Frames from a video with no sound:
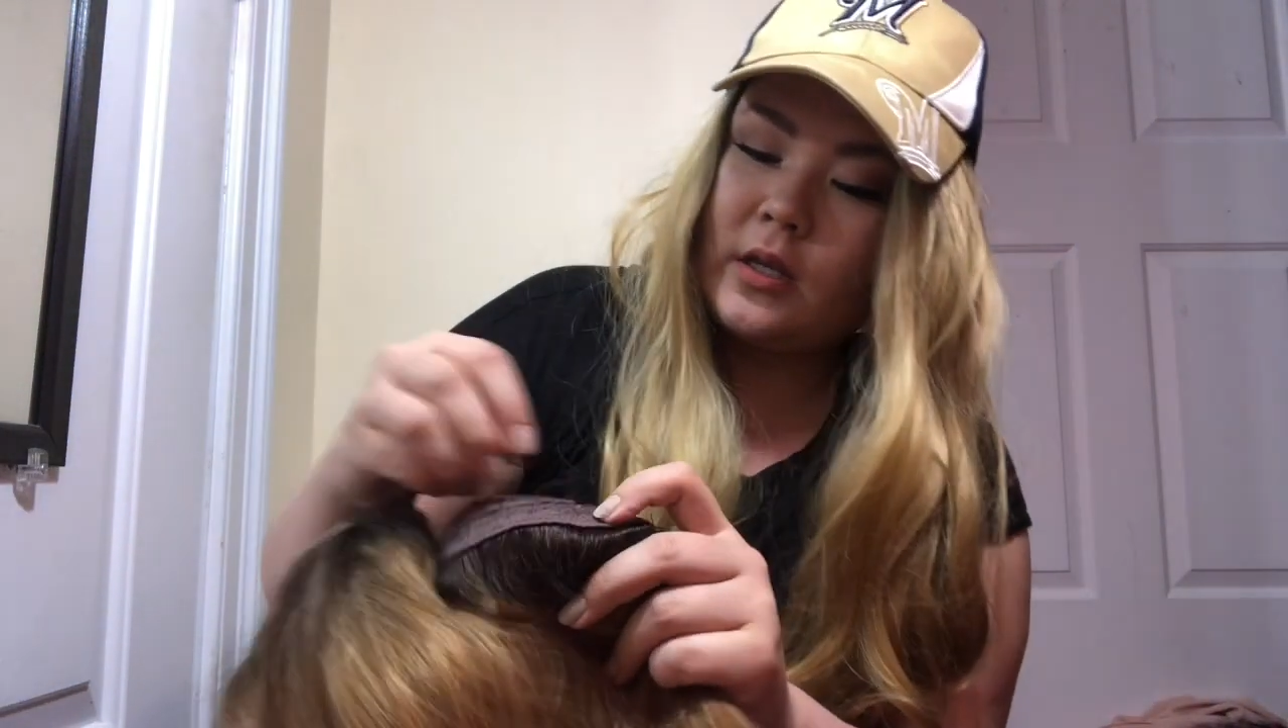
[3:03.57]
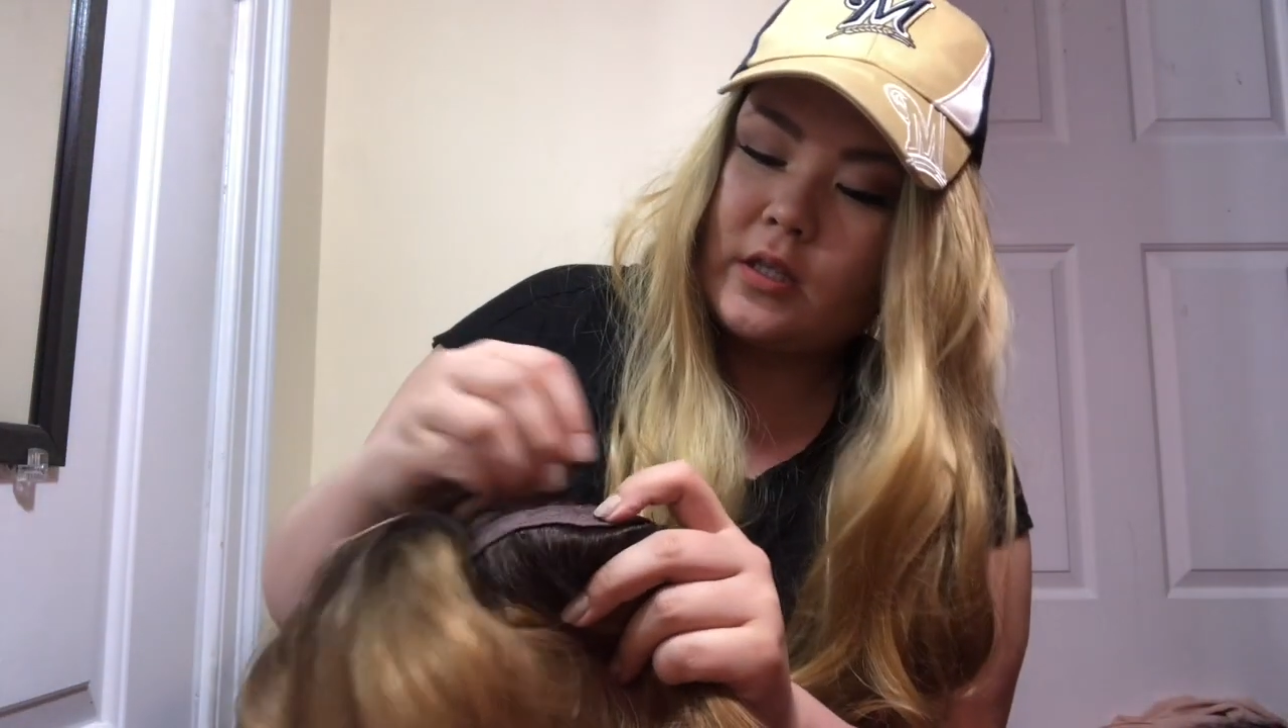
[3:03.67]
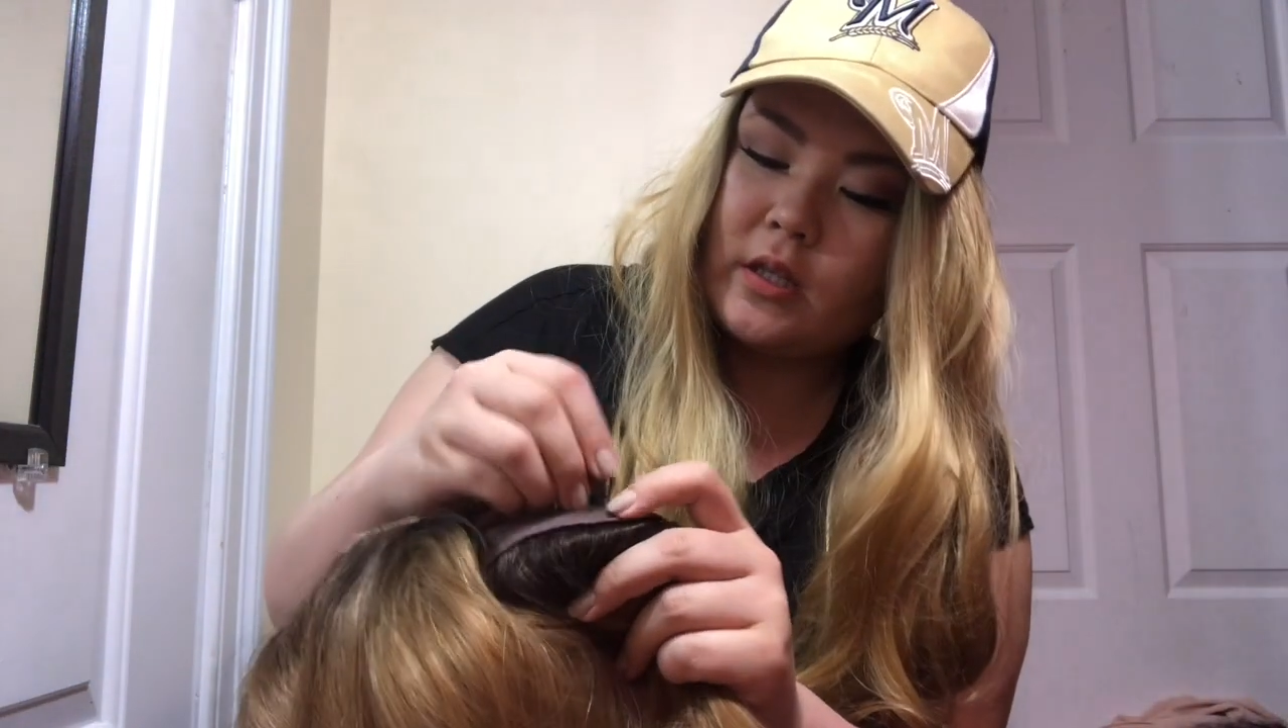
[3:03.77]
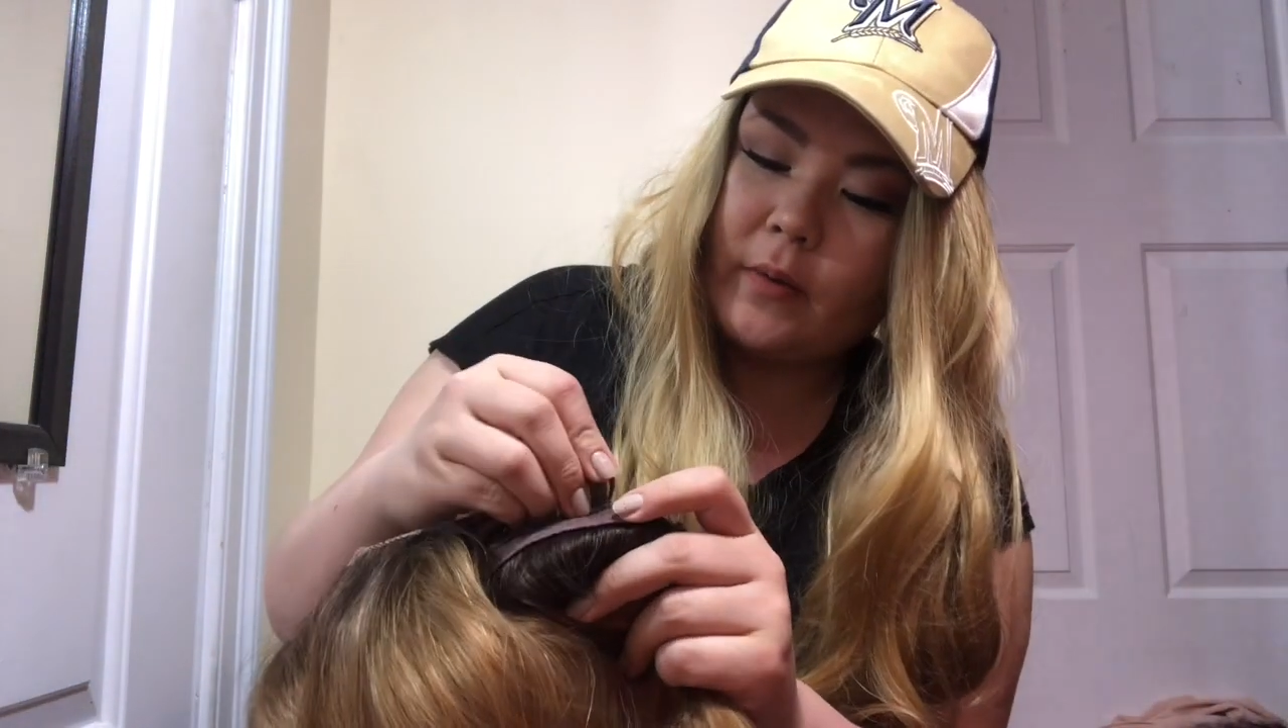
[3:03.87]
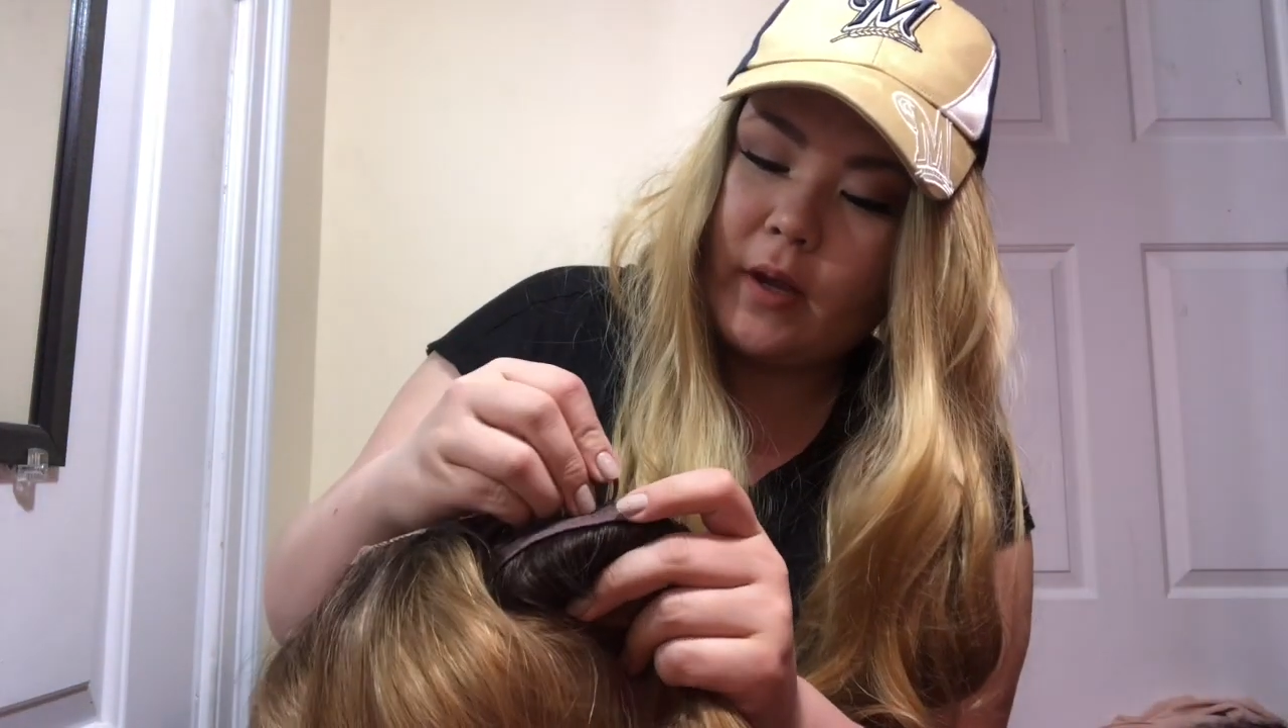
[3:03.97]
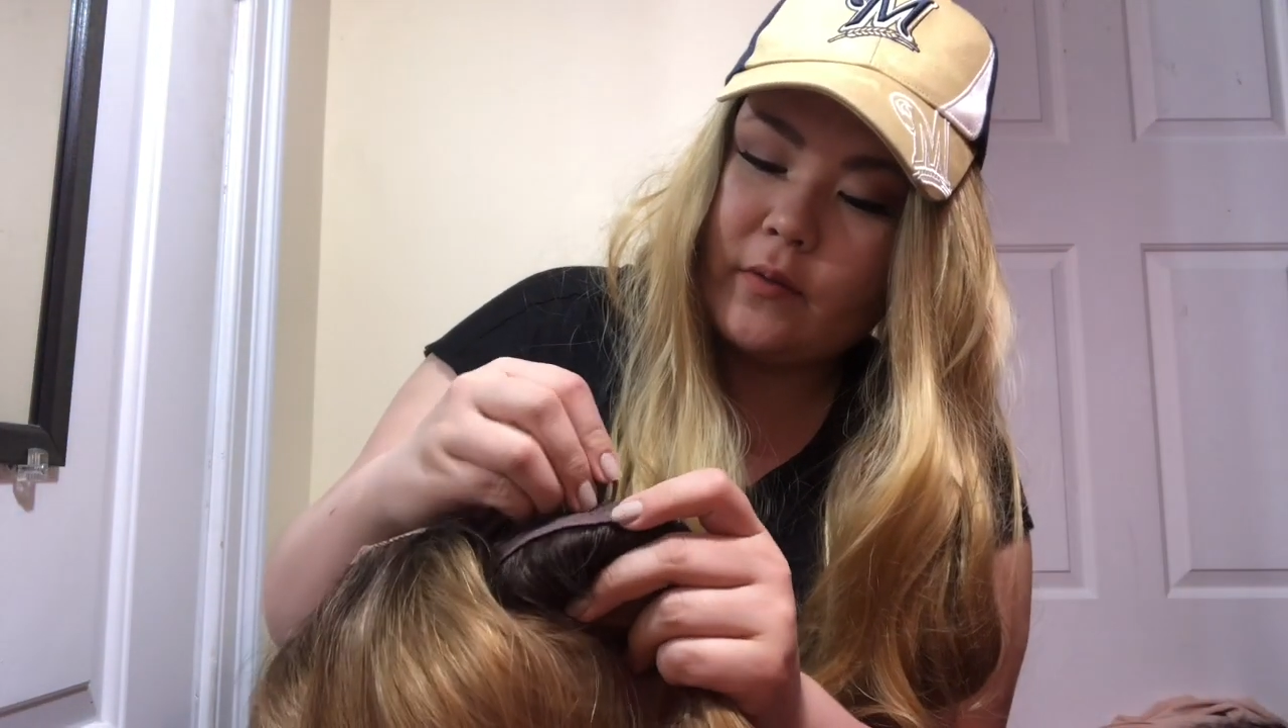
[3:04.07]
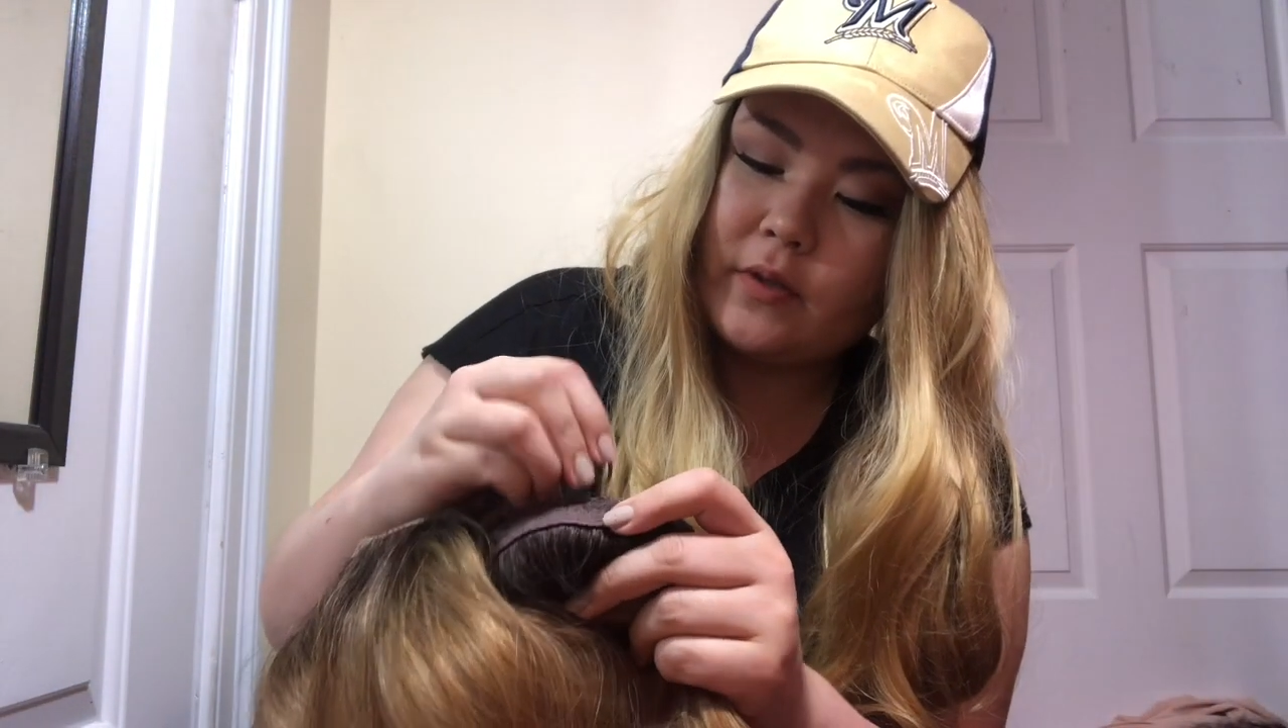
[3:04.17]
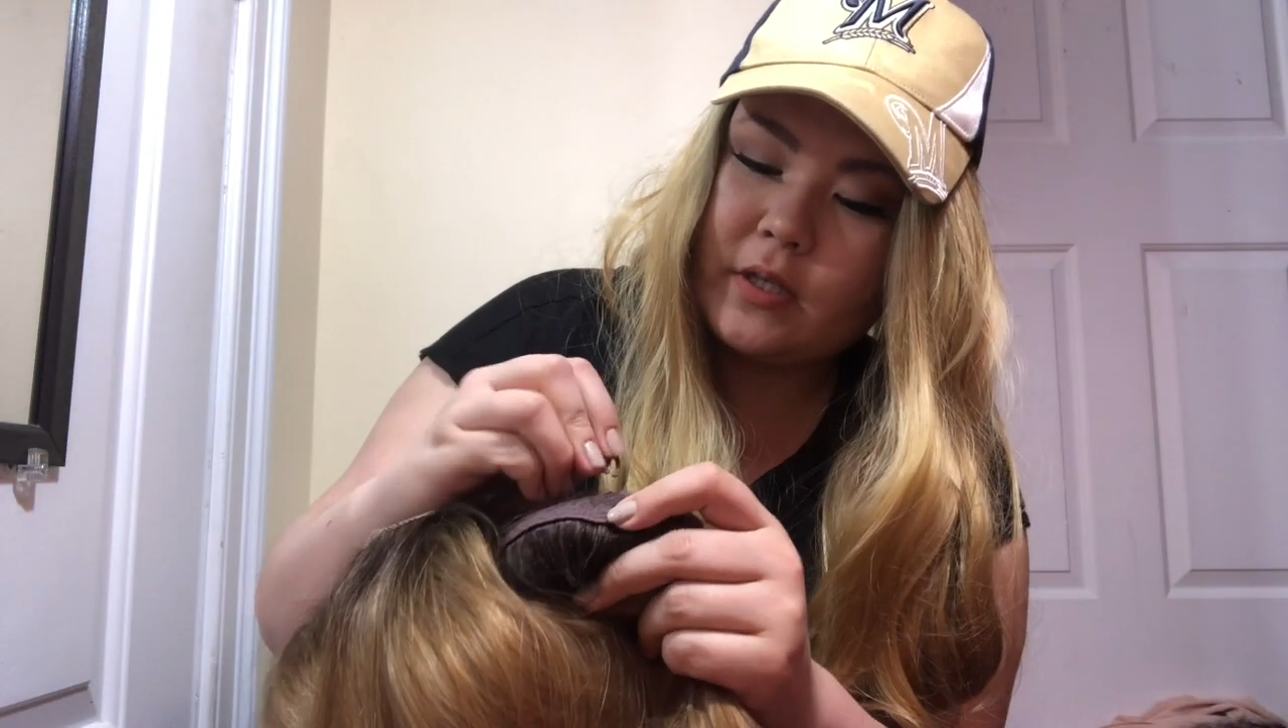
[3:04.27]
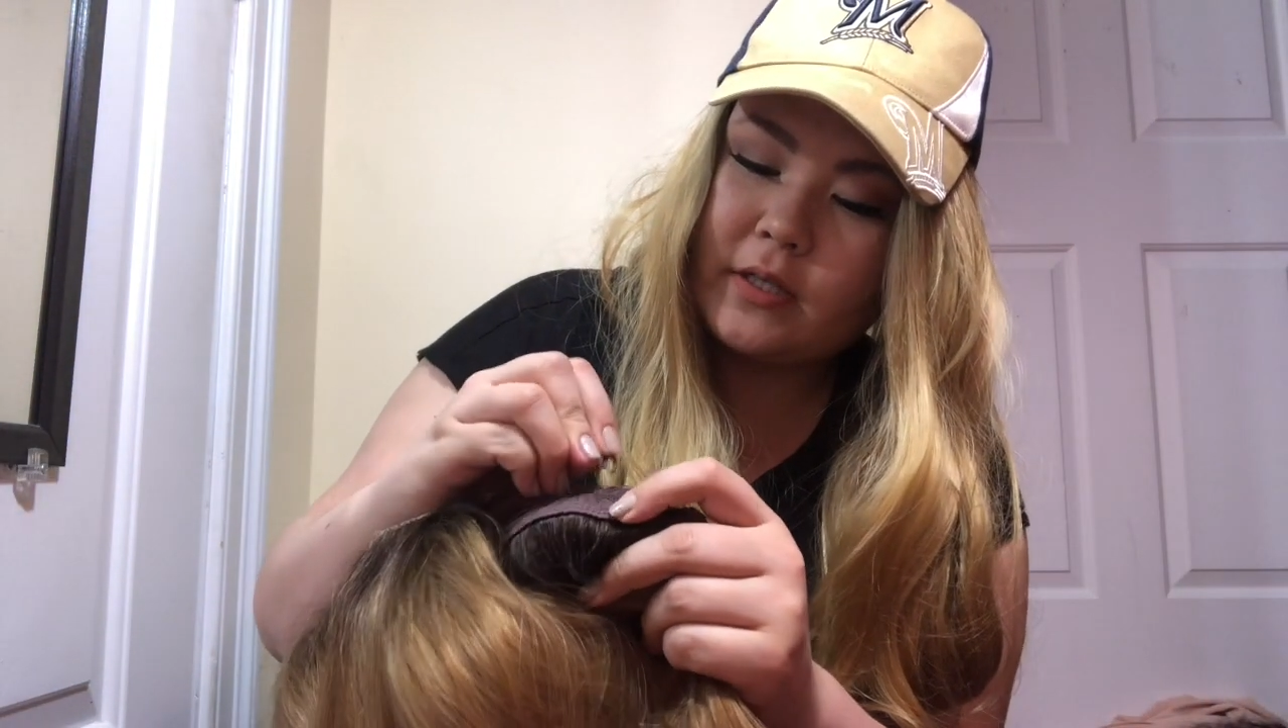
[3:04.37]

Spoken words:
So I always